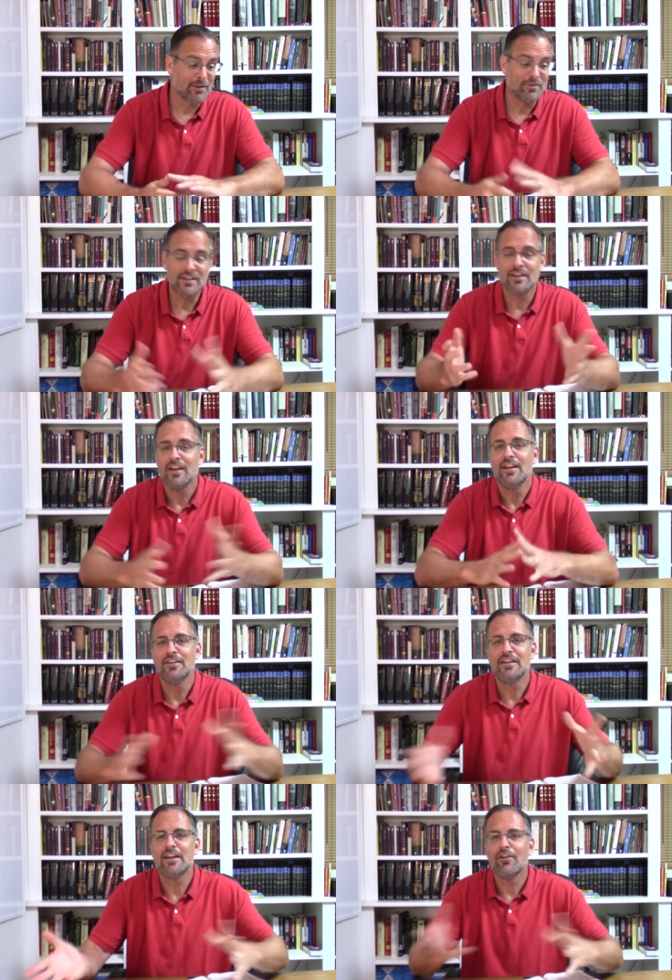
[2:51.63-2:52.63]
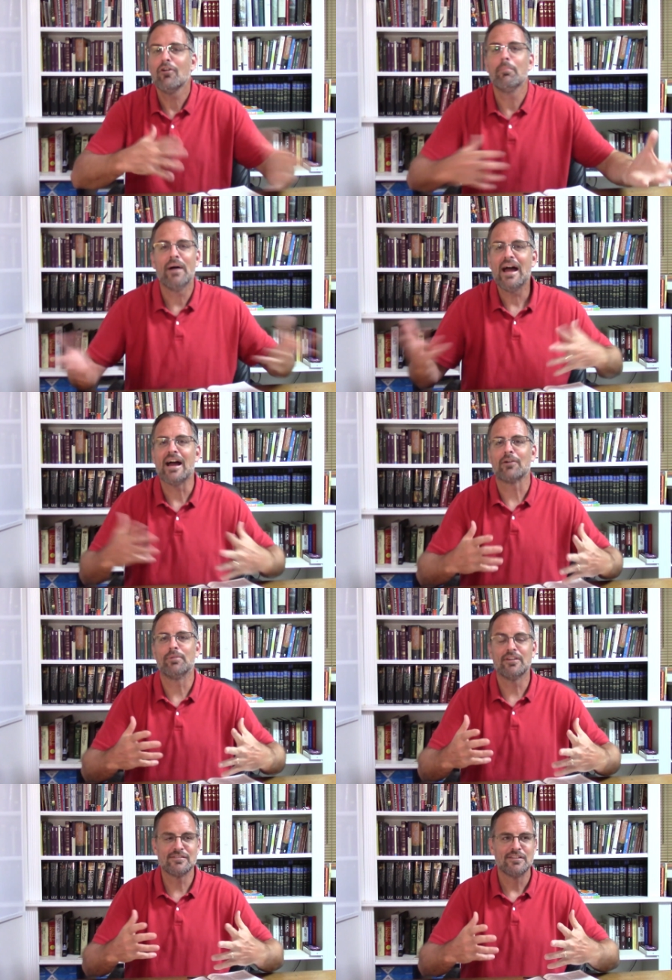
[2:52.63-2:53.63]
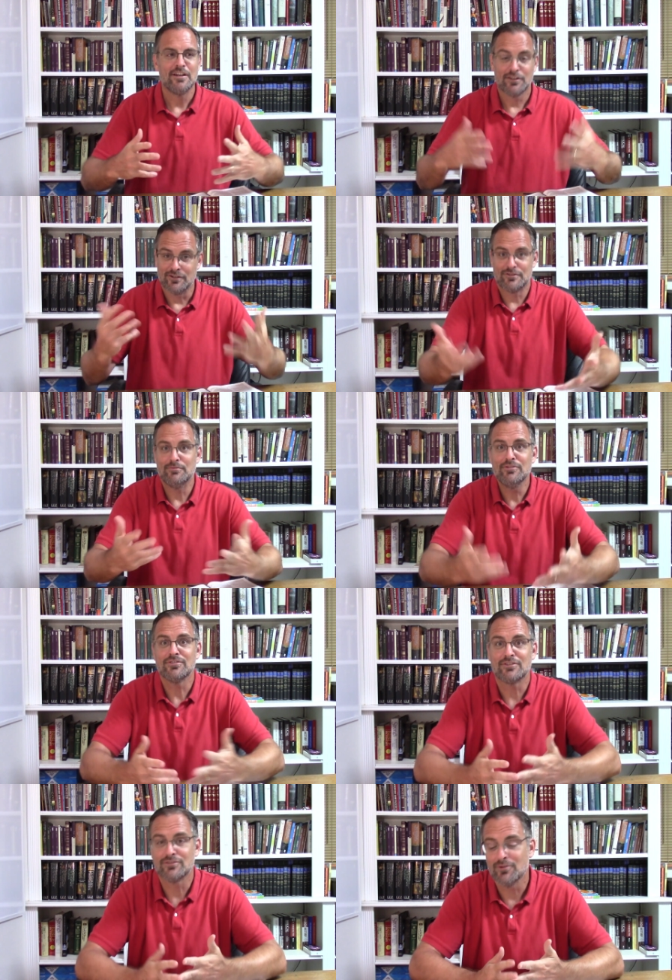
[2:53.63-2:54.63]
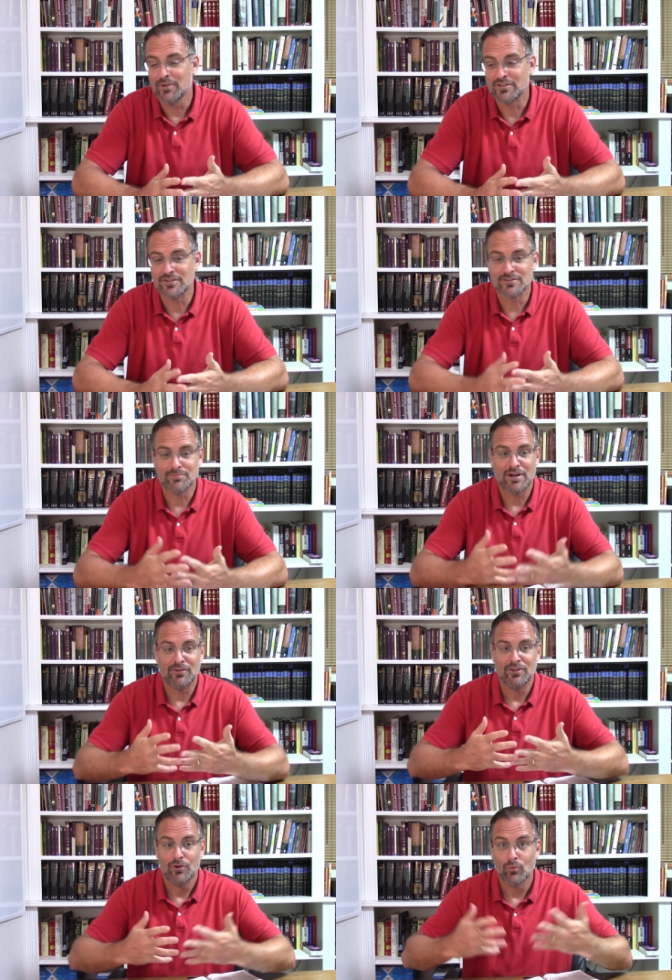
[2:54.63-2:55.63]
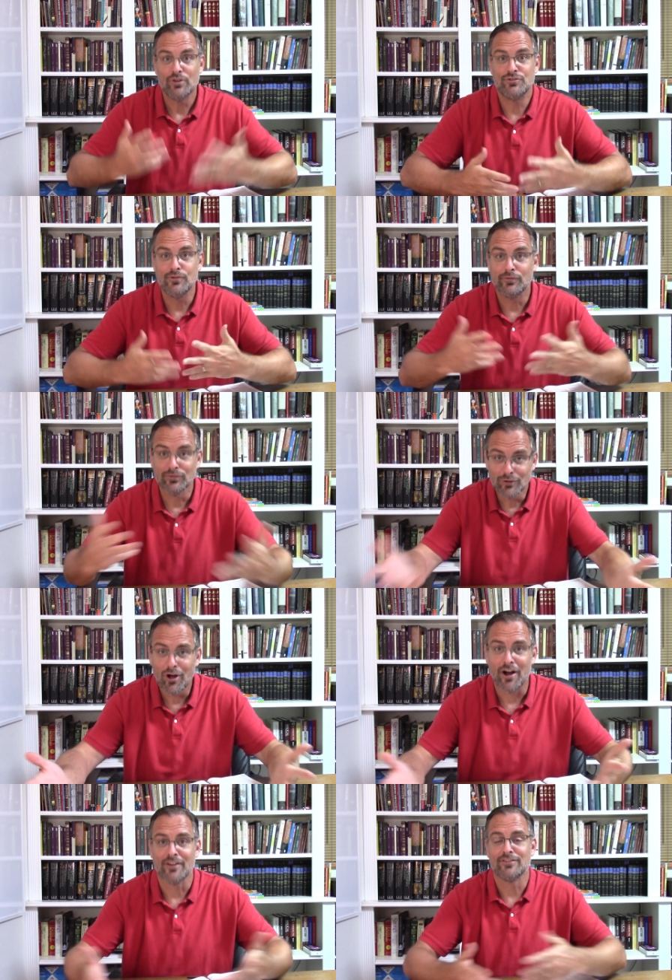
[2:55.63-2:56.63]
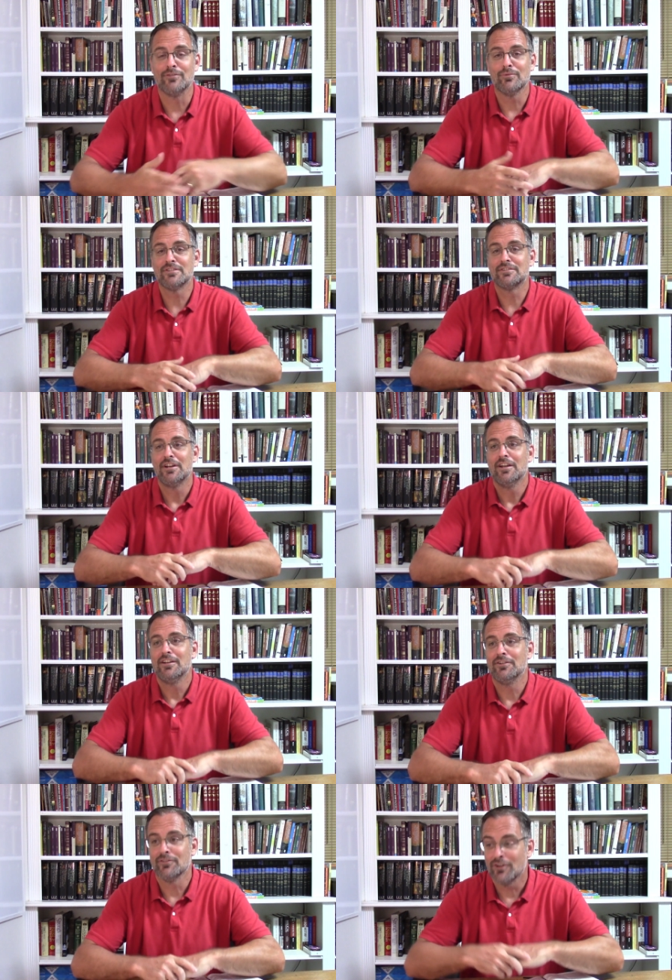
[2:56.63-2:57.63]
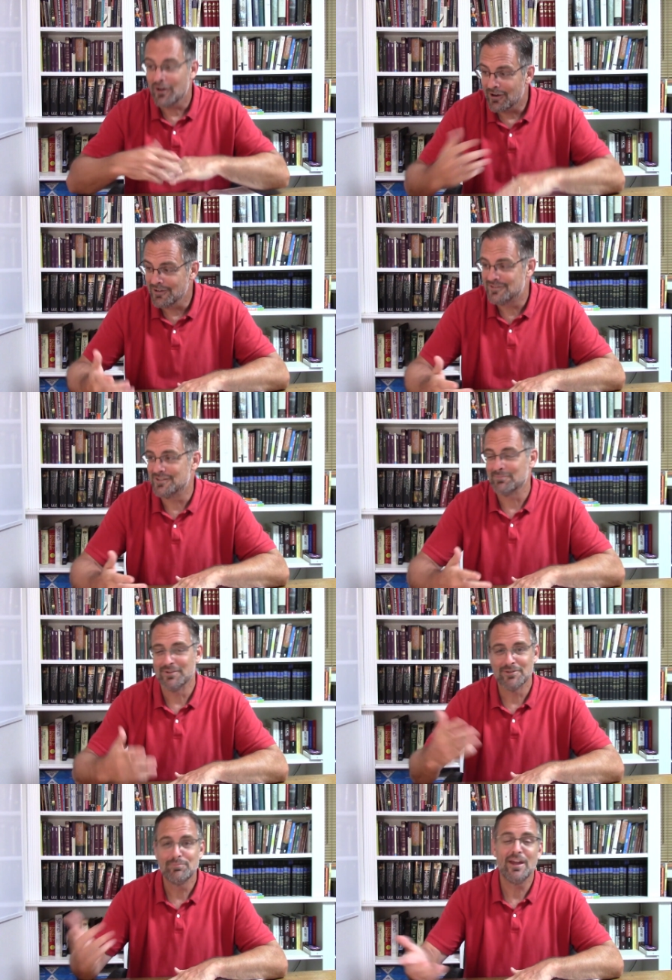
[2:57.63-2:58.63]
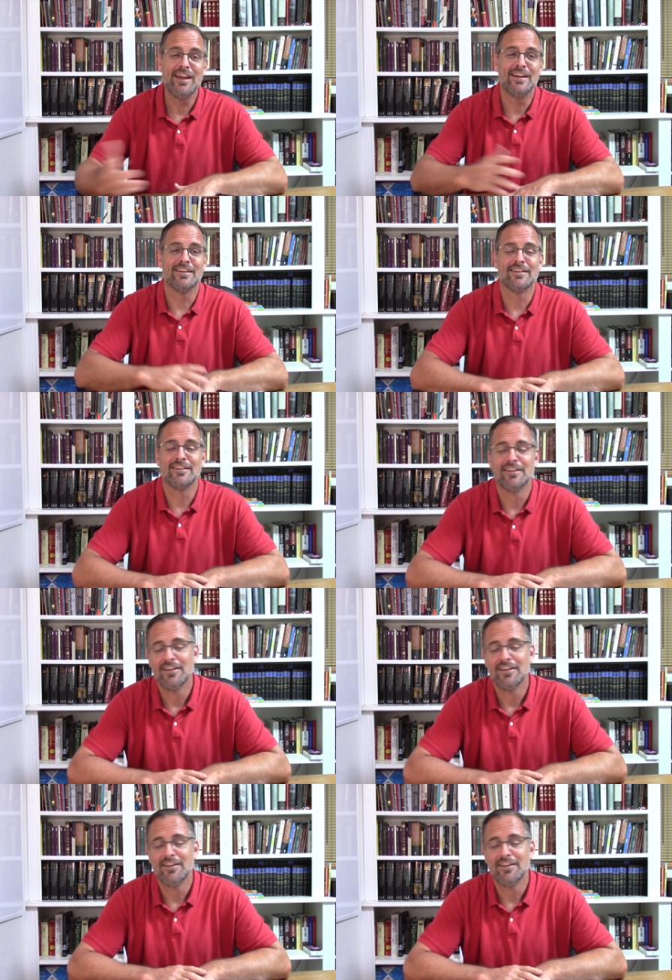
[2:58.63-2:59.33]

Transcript: I mean, you get it all back, because country music so much is about what you've lost and what's, the hardship and the pain, and